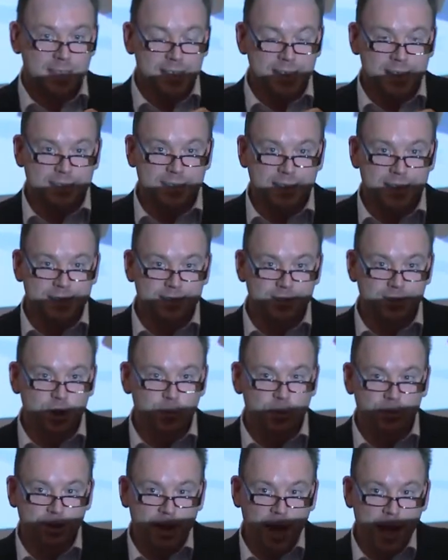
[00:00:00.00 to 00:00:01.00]
is an issue
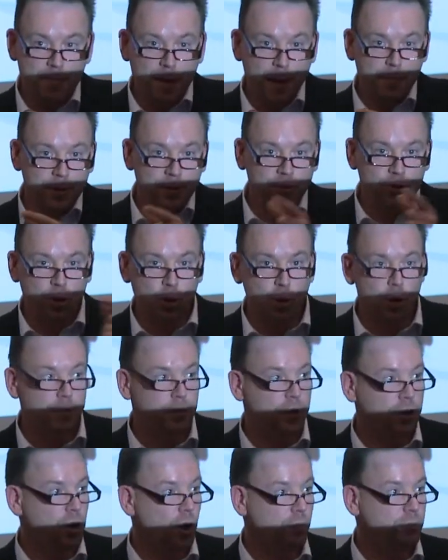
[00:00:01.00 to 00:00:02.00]
which came up in two of
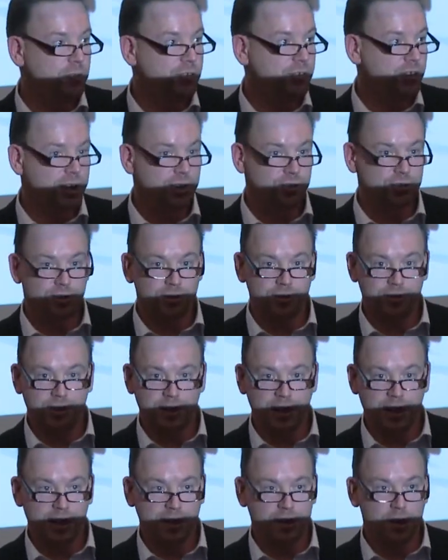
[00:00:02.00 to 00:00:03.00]
the conversations
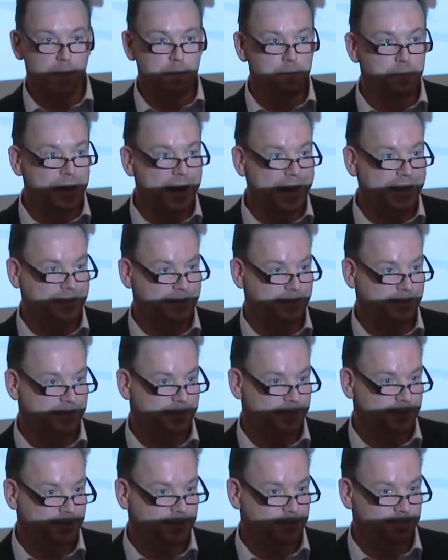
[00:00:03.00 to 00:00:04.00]
here
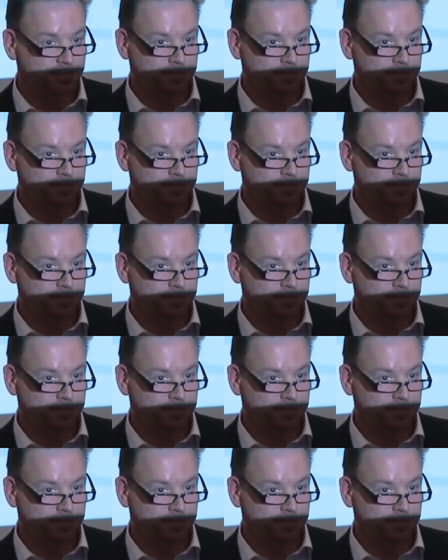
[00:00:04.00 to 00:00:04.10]
complaints.